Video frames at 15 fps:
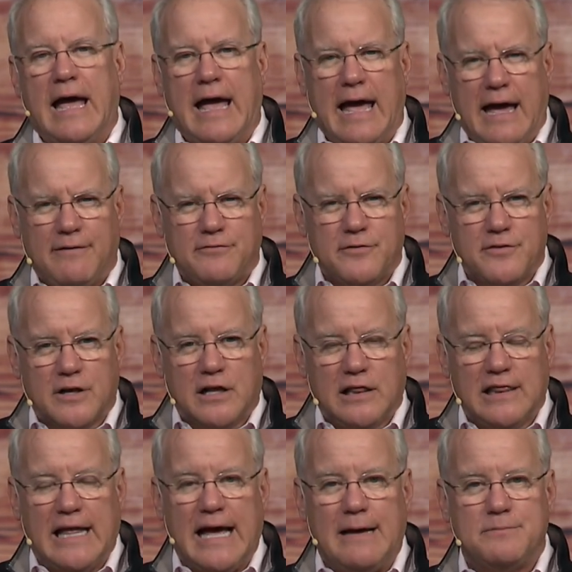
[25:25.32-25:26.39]
after the
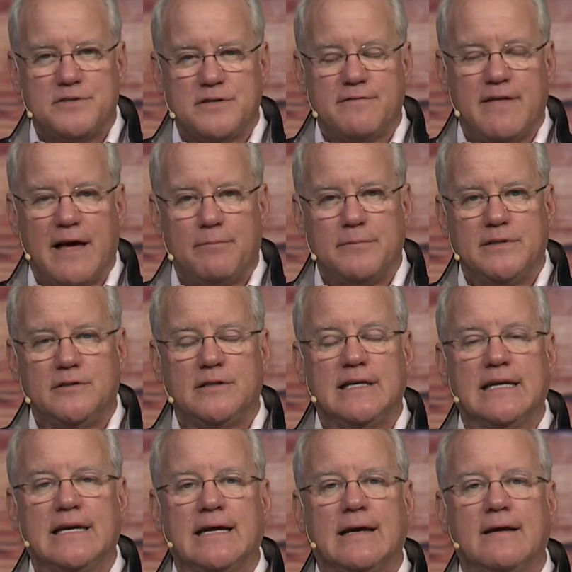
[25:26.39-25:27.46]
collapse of that
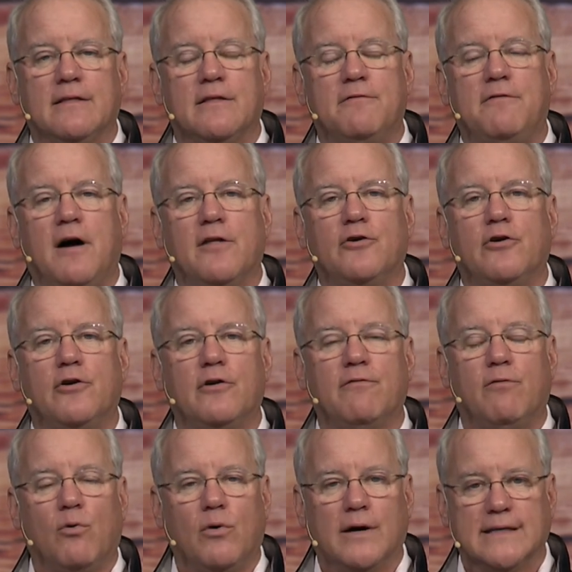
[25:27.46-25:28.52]
building, the father heard a
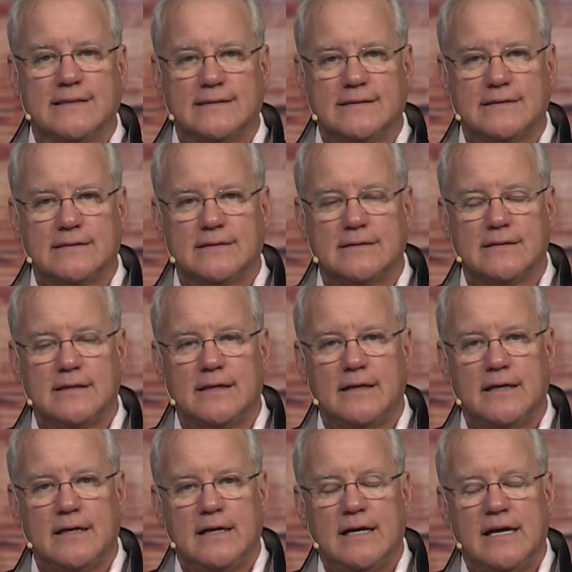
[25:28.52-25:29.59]
voice.
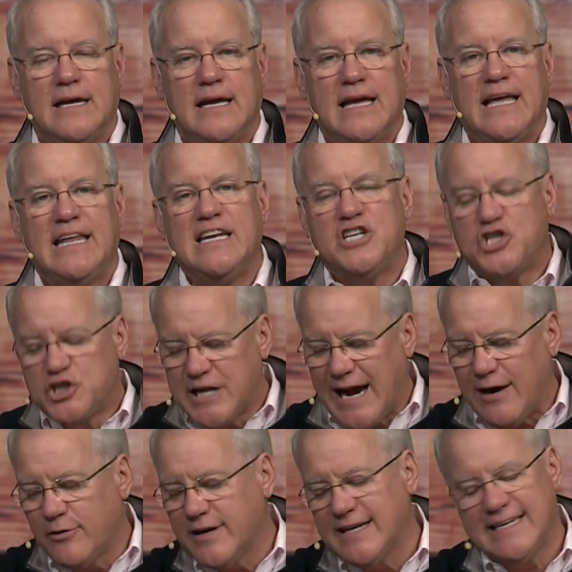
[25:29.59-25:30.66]
And he
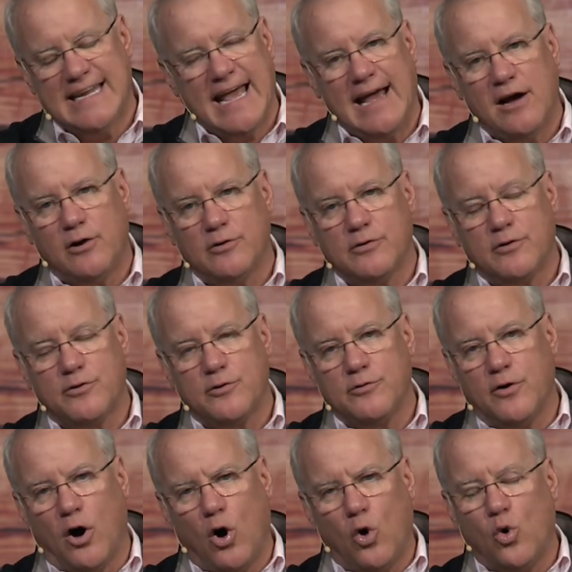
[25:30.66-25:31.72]
shouted down through
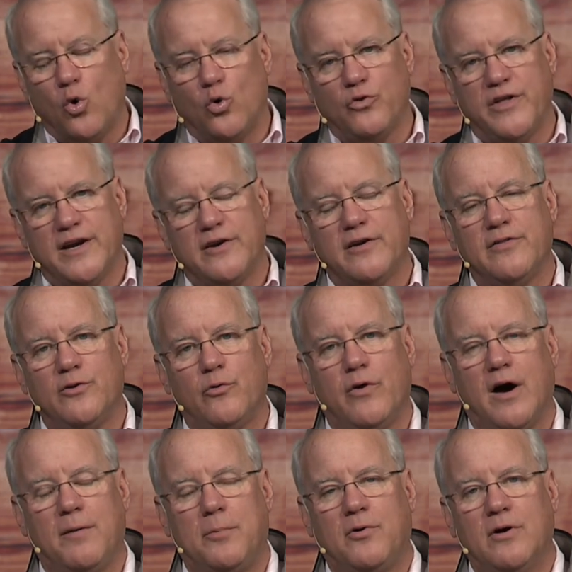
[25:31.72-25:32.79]
the hole there in the
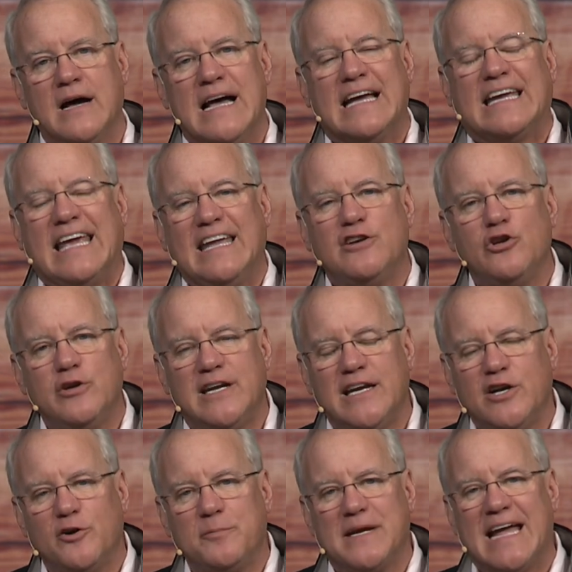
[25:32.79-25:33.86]
rubble, Can you
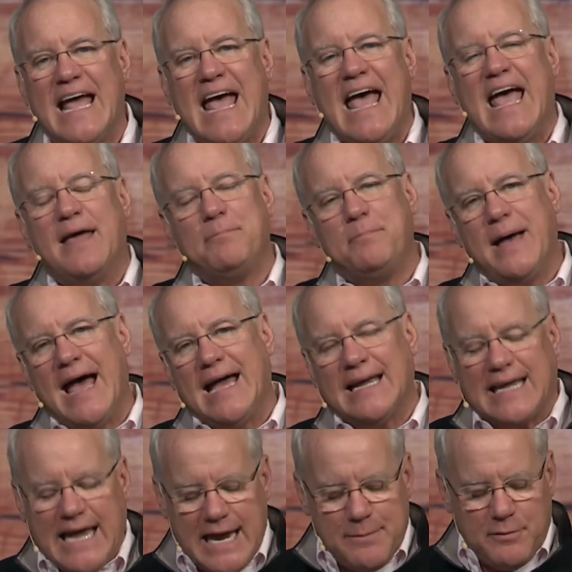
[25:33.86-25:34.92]
hear me? And back
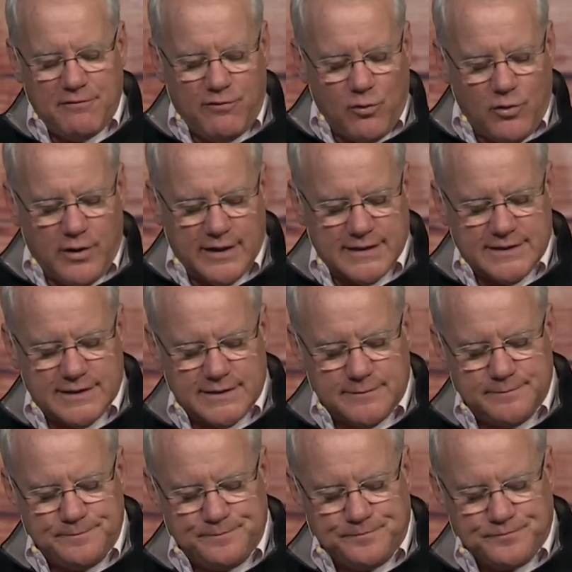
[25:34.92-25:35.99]
came a voice
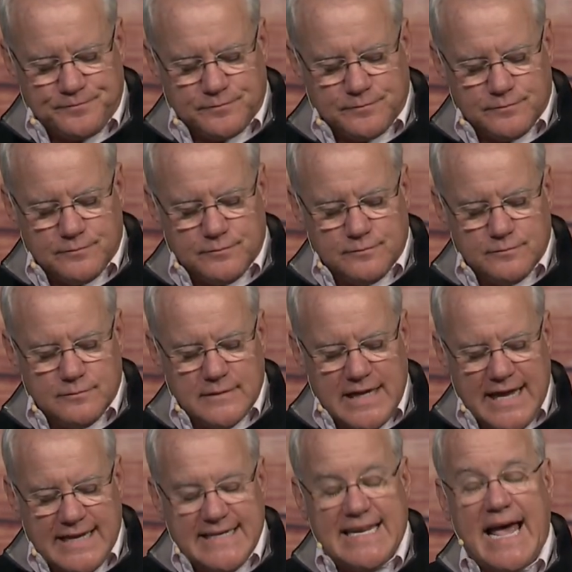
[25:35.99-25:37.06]

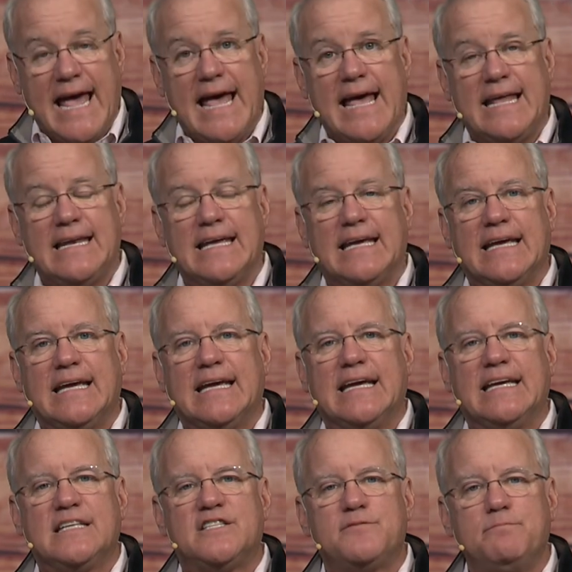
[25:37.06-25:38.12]
Dad,
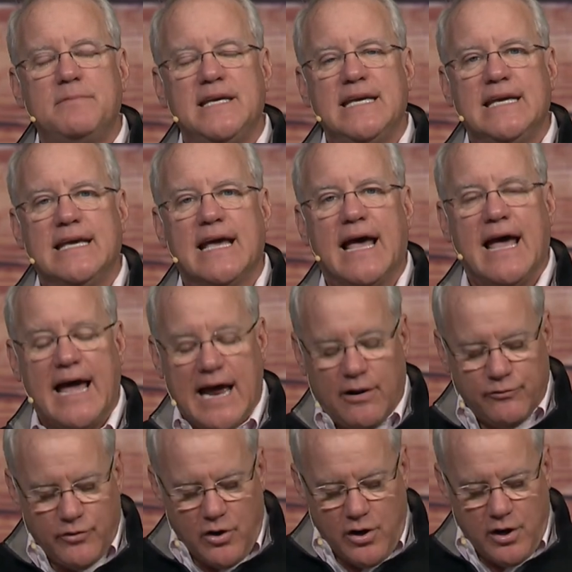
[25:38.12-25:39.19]
it's me,
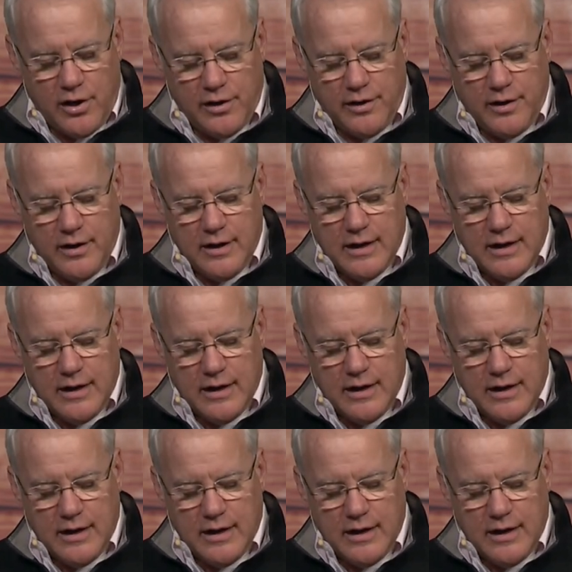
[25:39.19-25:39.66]
Aaron.